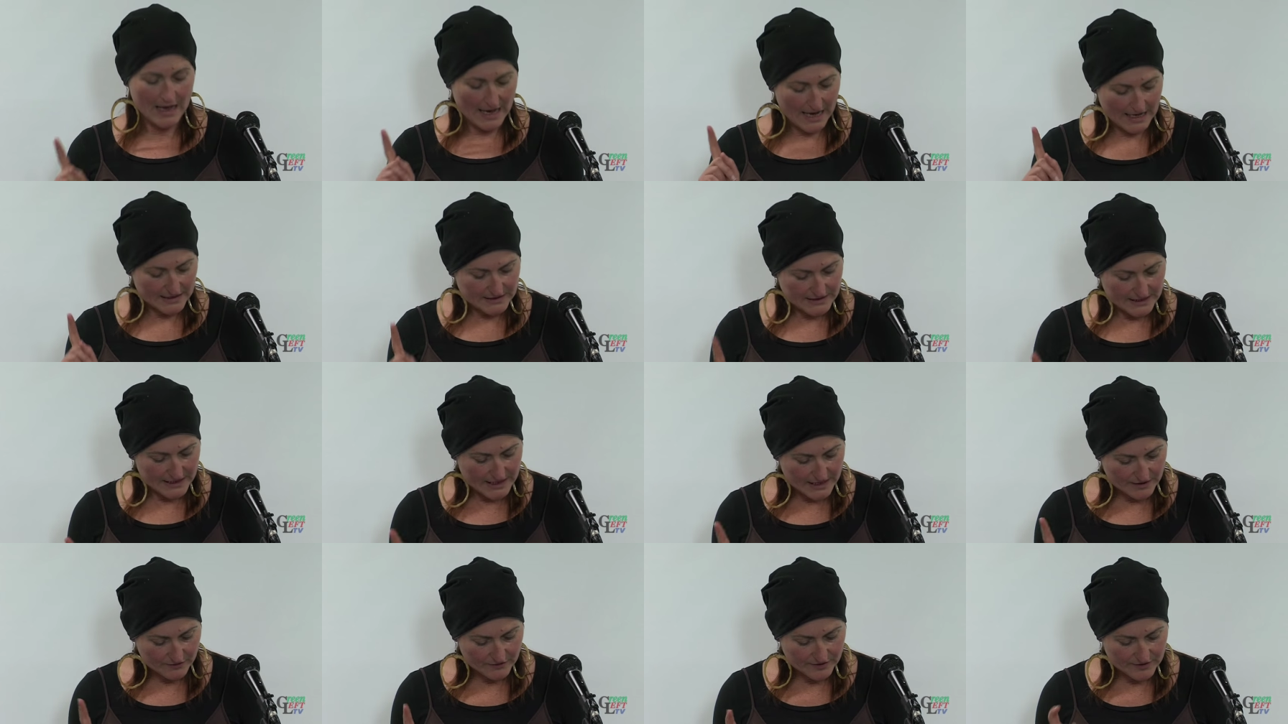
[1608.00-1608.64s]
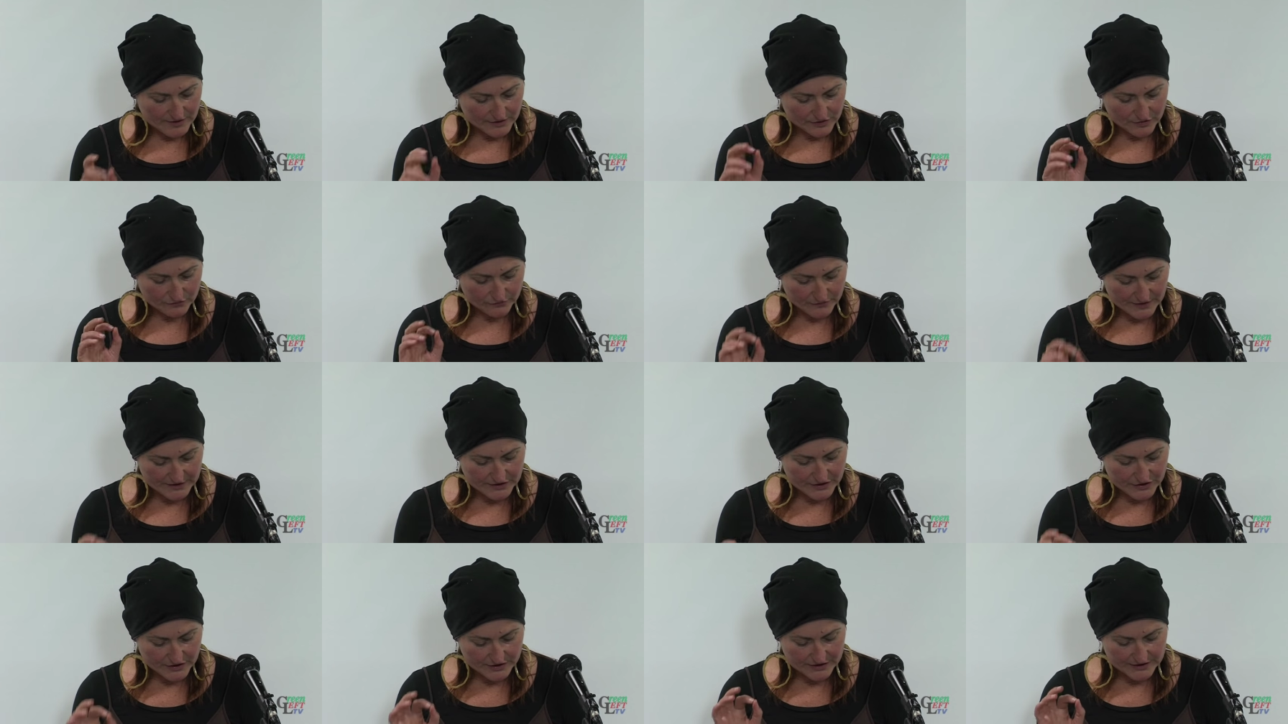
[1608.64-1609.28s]
adherence to
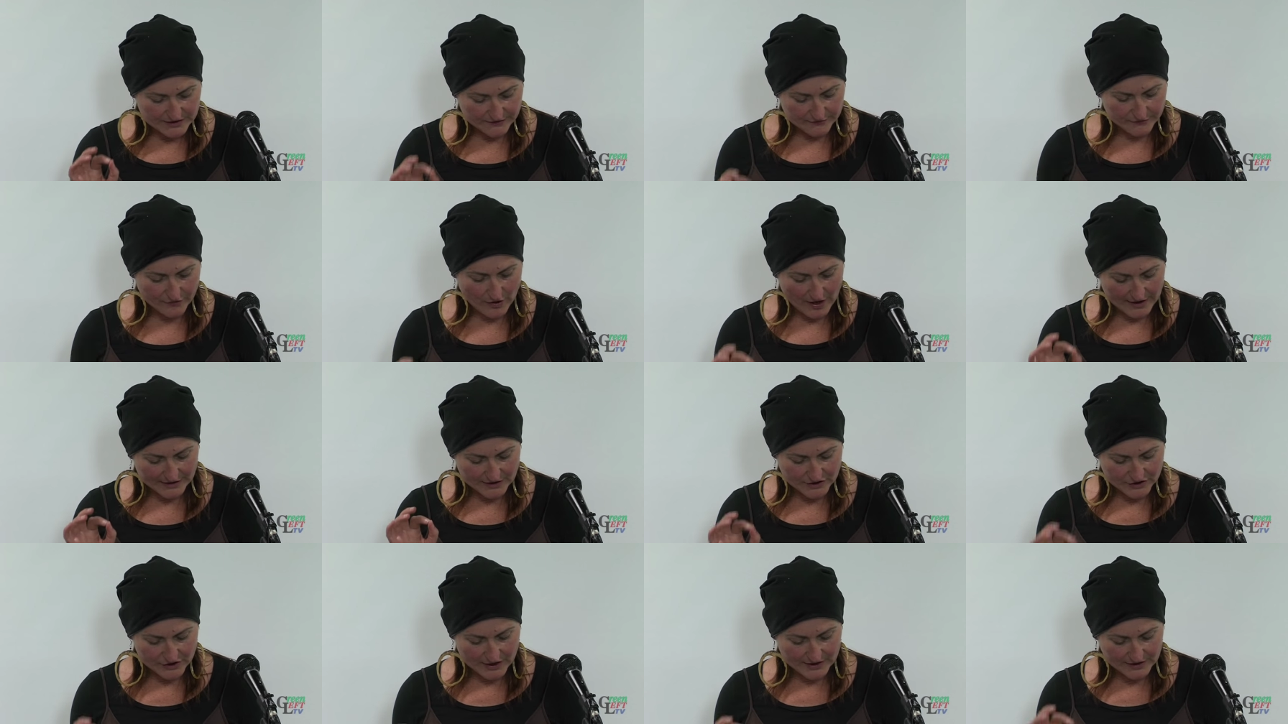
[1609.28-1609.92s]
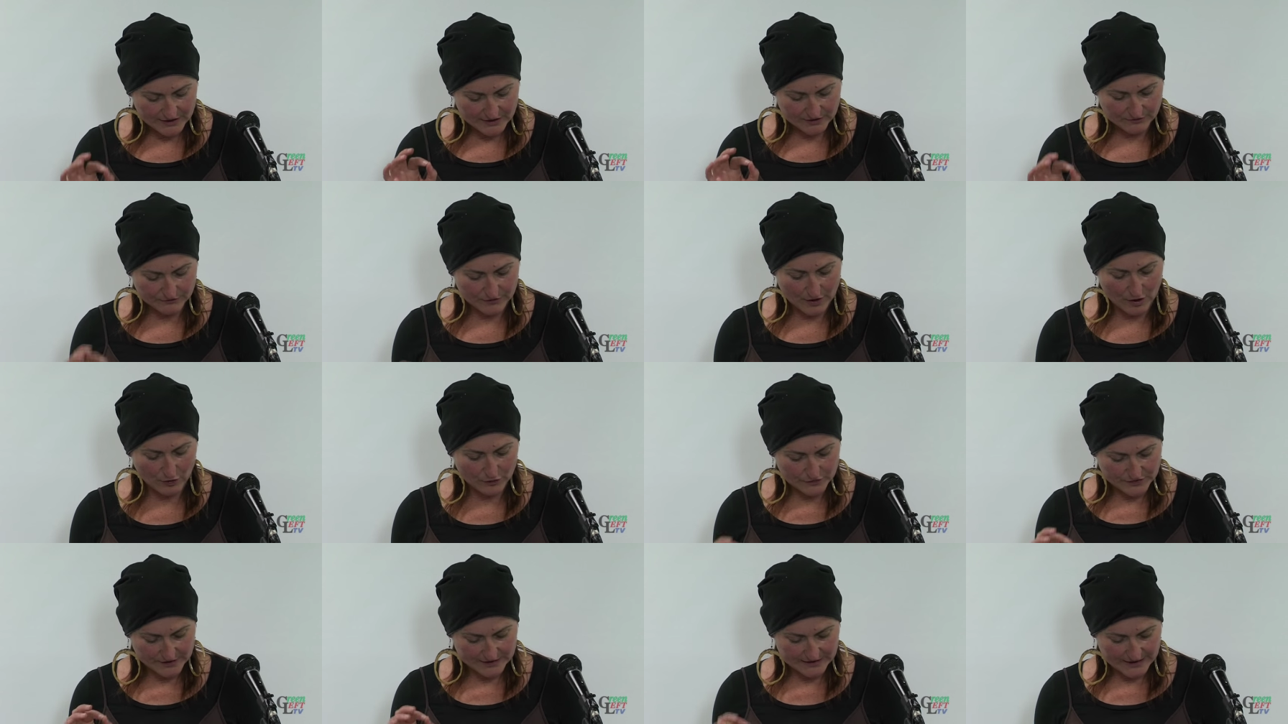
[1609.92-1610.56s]
rigid defined gender
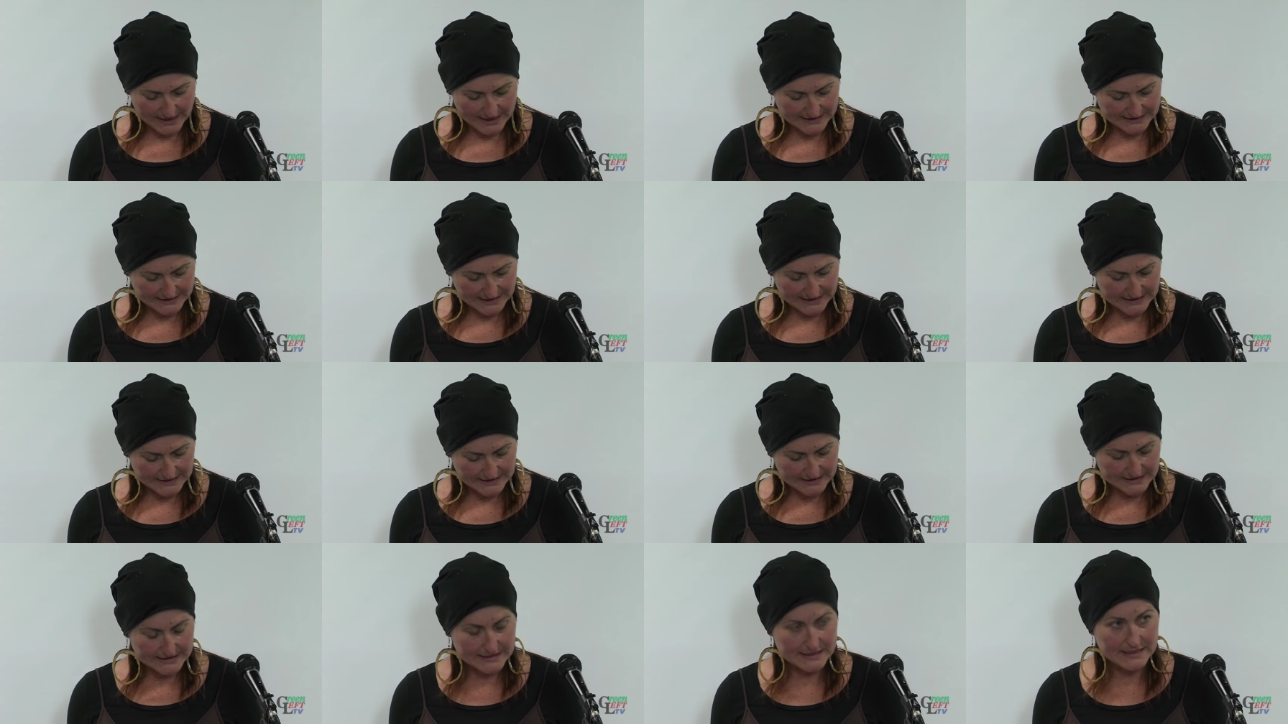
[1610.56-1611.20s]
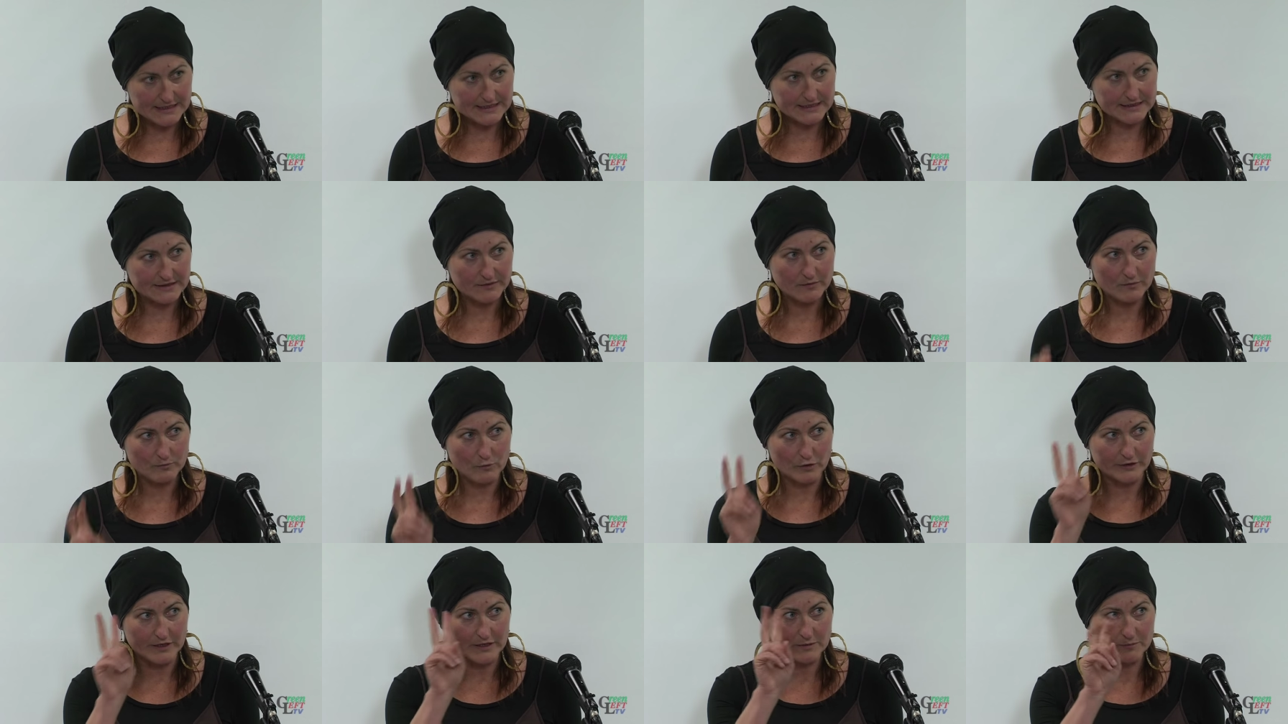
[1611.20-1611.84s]
roles and identities,
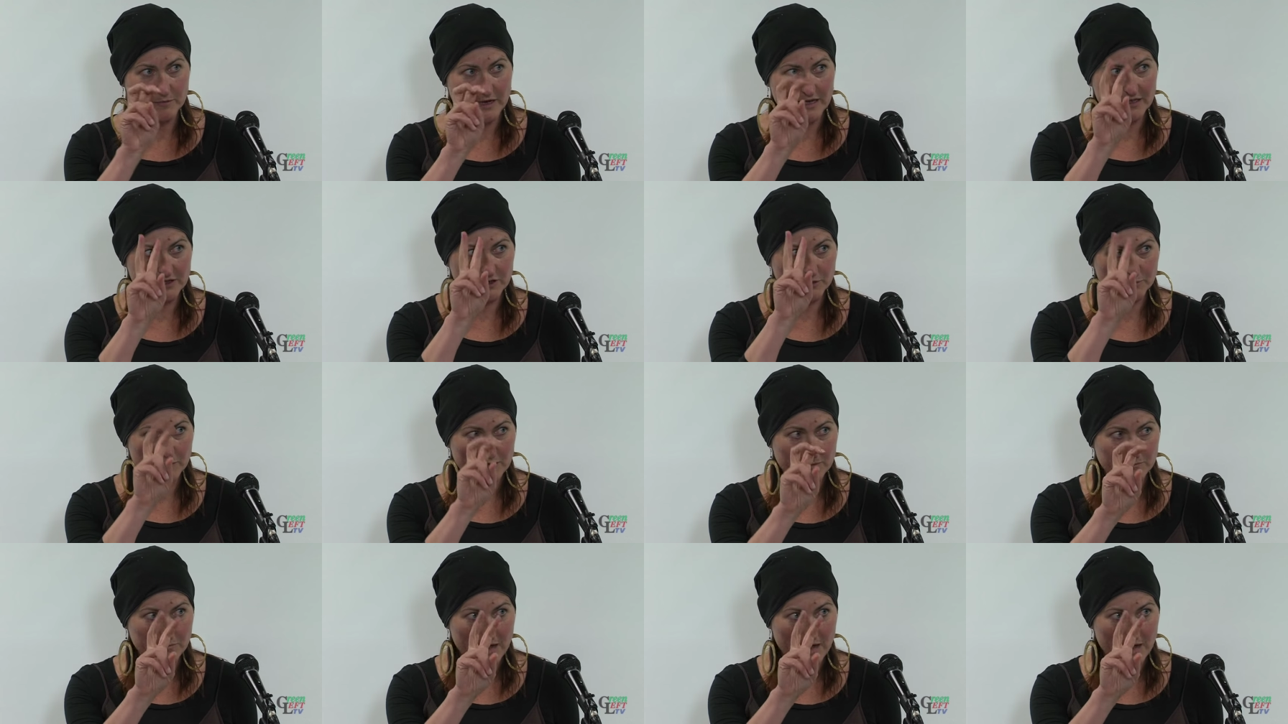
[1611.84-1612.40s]
what it means to be